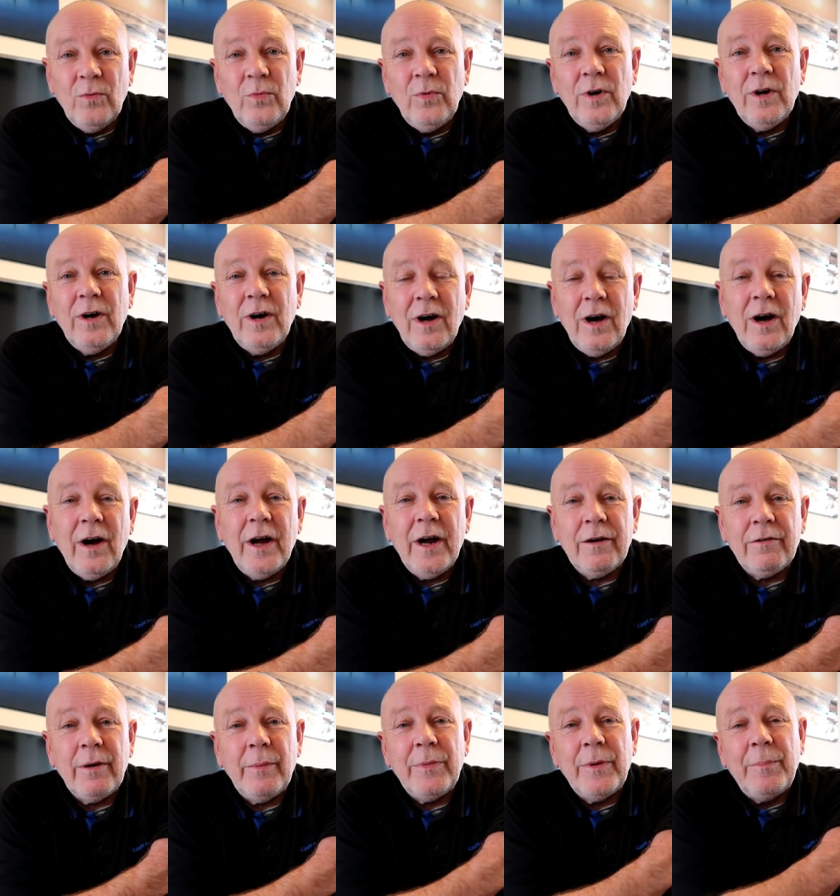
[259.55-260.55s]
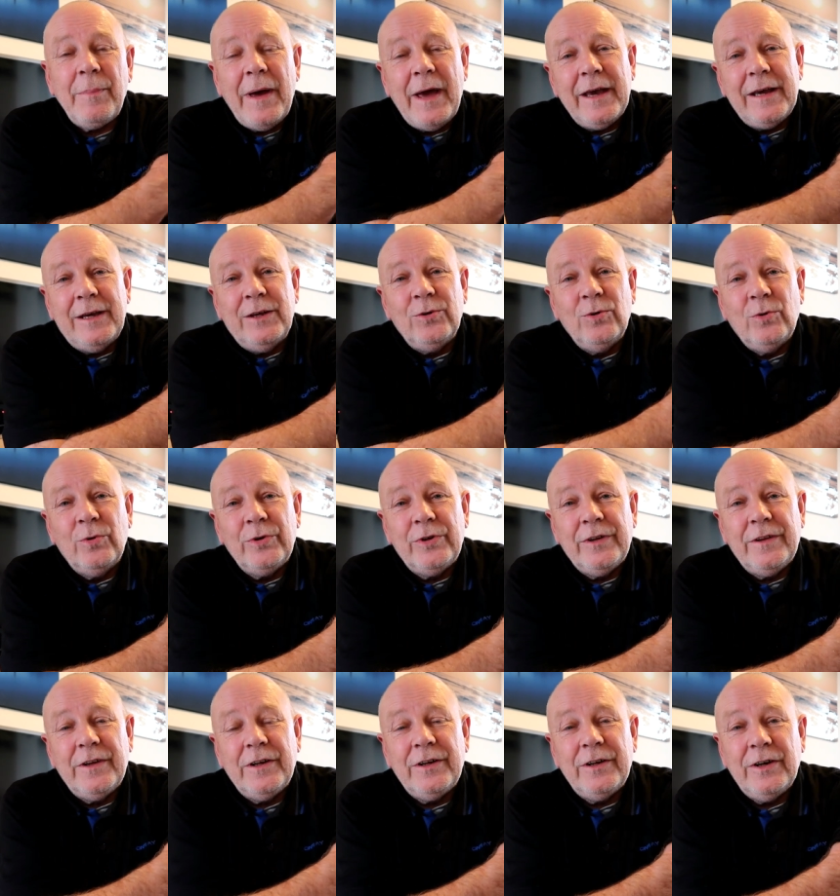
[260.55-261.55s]
were higher up the pecking
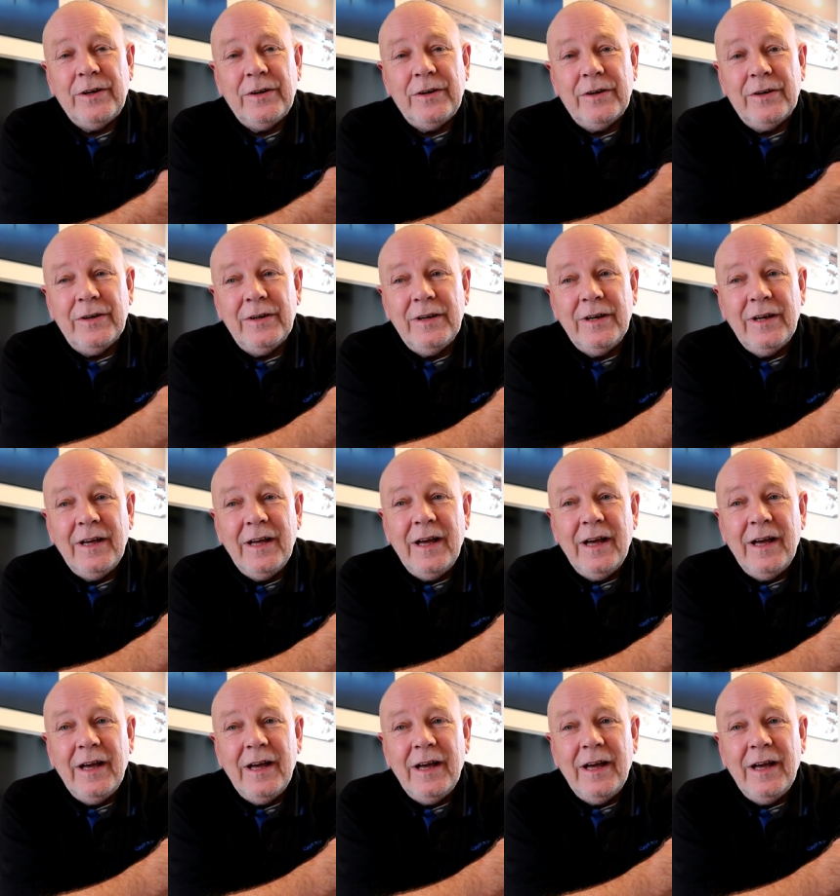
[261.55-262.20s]
order than her.